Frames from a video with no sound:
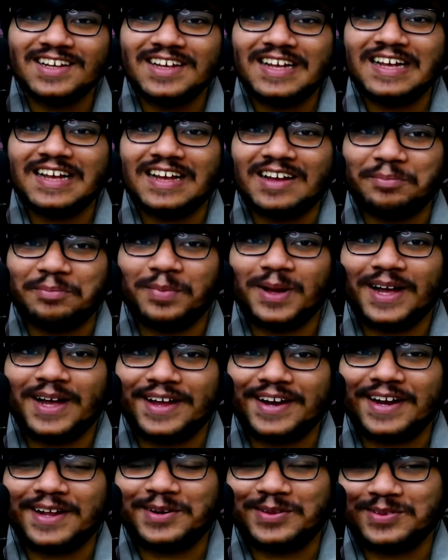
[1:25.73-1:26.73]

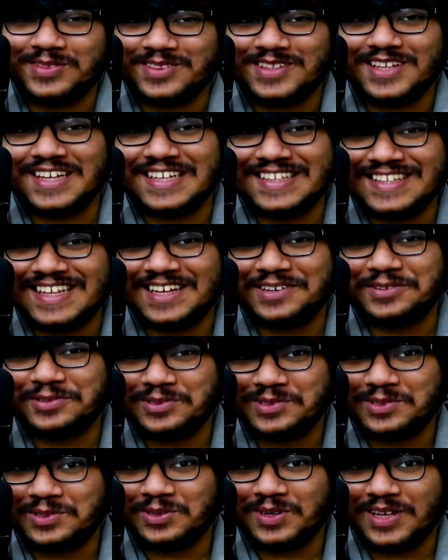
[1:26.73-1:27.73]
But I don't think they
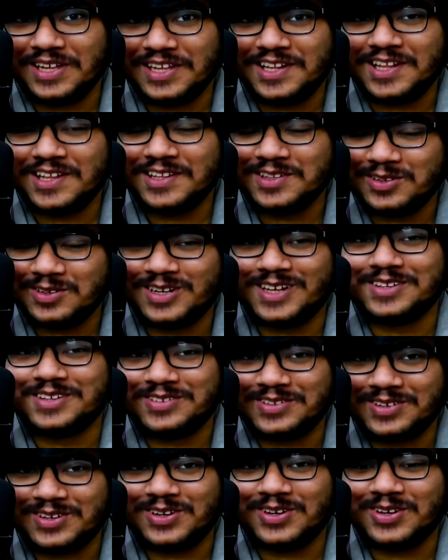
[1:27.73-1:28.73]
would do anything to
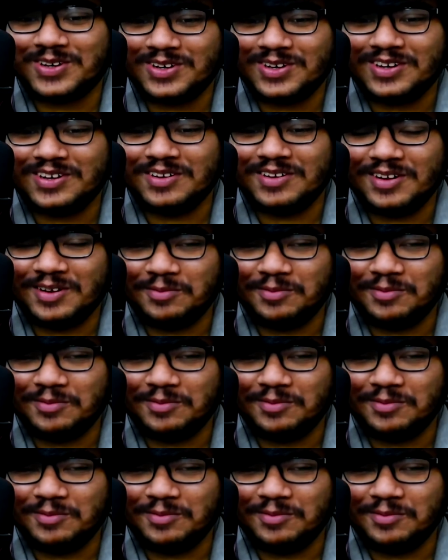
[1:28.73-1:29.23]
Nezuko,